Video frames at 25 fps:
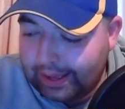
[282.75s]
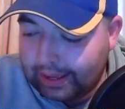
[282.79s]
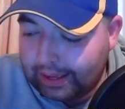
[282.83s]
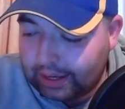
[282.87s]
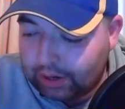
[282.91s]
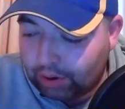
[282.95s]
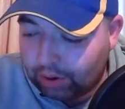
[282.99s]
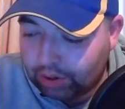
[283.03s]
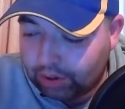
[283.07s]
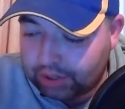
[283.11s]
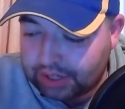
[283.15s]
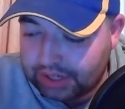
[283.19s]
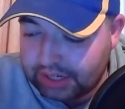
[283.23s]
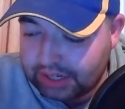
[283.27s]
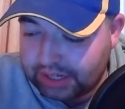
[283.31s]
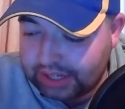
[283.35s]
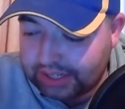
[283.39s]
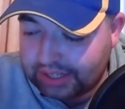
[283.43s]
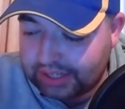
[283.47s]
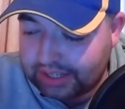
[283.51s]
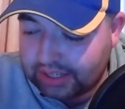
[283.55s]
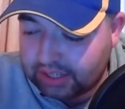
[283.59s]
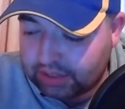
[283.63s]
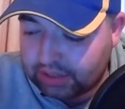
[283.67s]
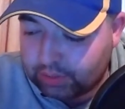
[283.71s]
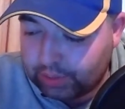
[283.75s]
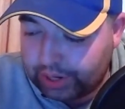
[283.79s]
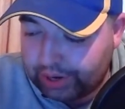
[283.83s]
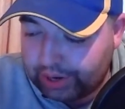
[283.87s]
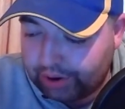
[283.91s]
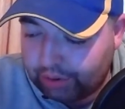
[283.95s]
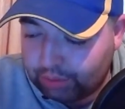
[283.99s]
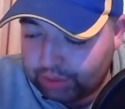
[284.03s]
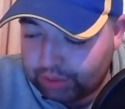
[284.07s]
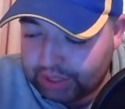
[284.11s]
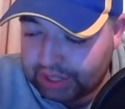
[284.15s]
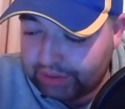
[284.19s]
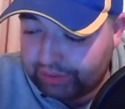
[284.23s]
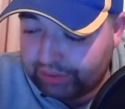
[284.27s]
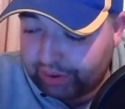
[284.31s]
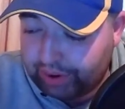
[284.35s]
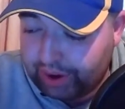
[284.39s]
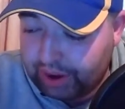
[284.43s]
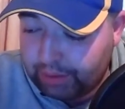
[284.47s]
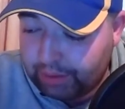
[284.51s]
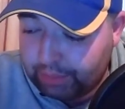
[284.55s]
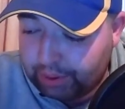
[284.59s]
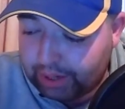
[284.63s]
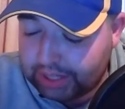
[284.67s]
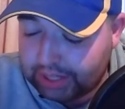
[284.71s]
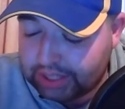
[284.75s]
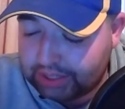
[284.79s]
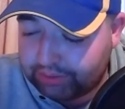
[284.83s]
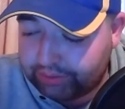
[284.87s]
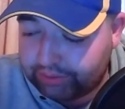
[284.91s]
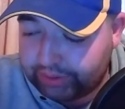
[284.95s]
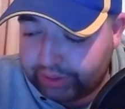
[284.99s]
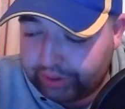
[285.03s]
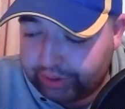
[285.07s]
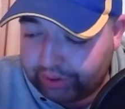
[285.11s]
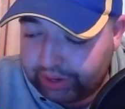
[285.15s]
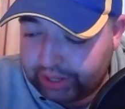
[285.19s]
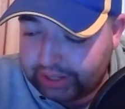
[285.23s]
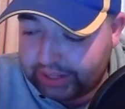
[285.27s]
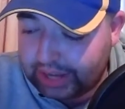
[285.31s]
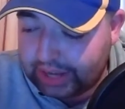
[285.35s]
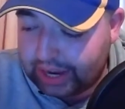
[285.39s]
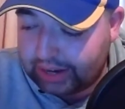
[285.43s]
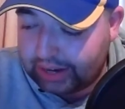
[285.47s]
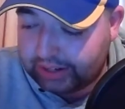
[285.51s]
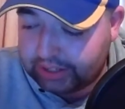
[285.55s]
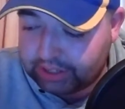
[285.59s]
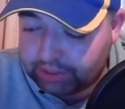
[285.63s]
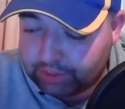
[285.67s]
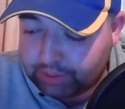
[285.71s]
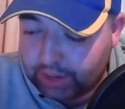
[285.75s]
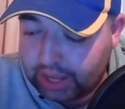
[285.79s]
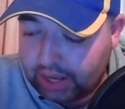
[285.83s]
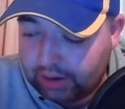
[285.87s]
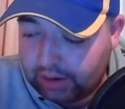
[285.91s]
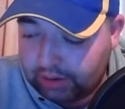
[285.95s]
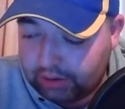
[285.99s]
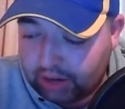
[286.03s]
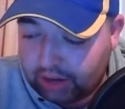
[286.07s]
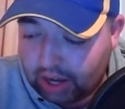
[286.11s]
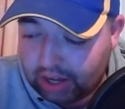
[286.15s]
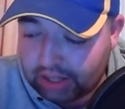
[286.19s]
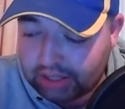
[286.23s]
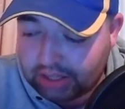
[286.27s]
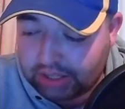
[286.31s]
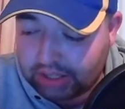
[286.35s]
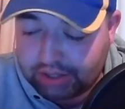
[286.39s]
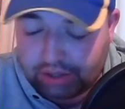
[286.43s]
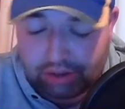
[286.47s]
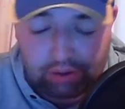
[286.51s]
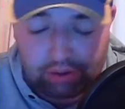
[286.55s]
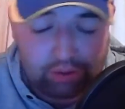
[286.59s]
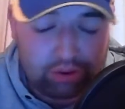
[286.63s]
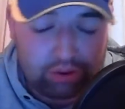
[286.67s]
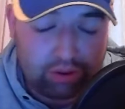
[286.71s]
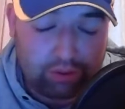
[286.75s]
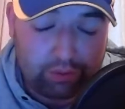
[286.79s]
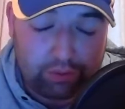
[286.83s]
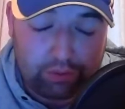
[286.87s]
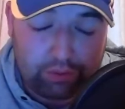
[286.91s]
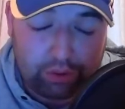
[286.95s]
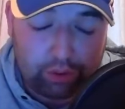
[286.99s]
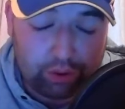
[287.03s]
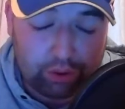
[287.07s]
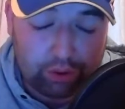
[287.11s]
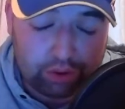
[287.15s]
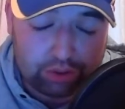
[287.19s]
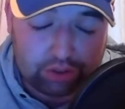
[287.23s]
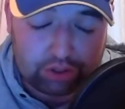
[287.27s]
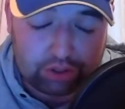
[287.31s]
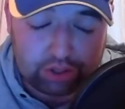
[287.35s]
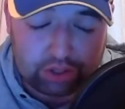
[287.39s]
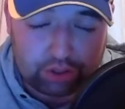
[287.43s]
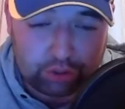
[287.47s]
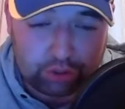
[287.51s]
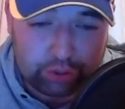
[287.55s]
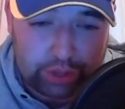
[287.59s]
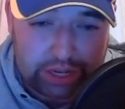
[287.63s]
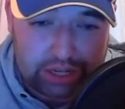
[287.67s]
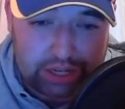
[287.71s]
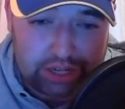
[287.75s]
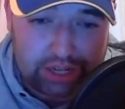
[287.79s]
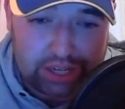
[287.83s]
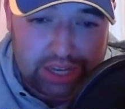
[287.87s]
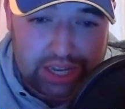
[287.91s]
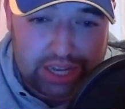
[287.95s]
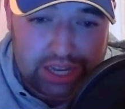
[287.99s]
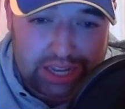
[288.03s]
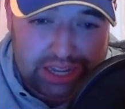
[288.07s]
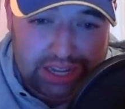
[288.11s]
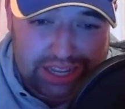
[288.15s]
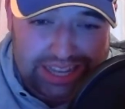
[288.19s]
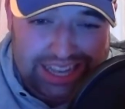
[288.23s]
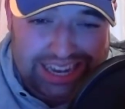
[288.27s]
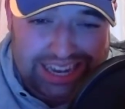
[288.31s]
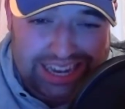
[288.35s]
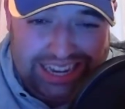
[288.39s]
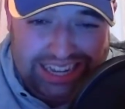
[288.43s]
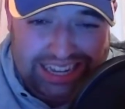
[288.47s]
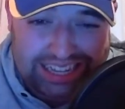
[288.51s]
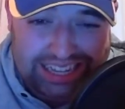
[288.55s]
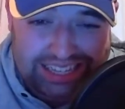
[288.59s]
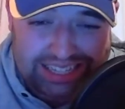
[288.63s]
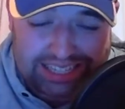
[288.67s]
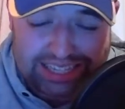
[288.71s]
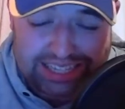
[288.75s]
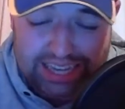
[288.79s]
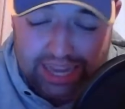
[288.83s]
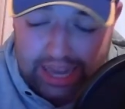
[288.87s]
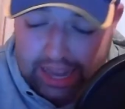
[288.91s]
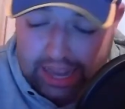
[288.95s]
Course and distance winner, was a very impressive winner at that as well. Cost 420 guineas.